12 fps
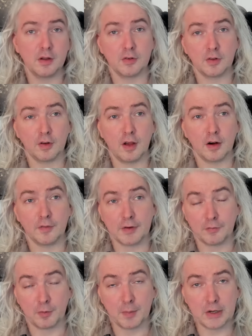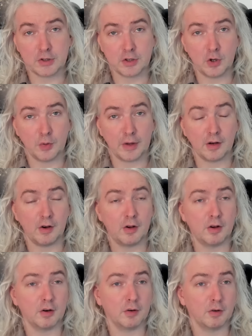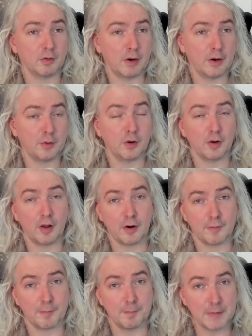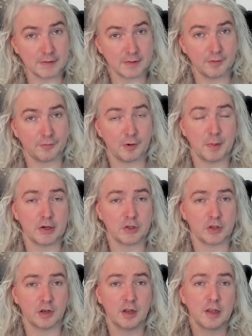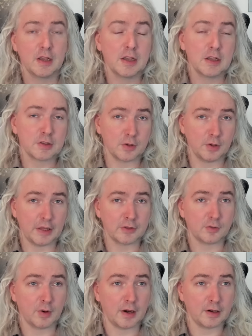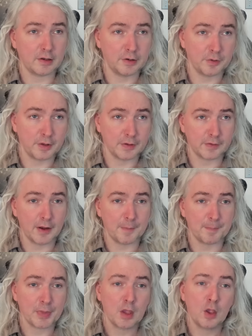There's a lot of information going along around, a lot of misinformation. So let's try to clear this up.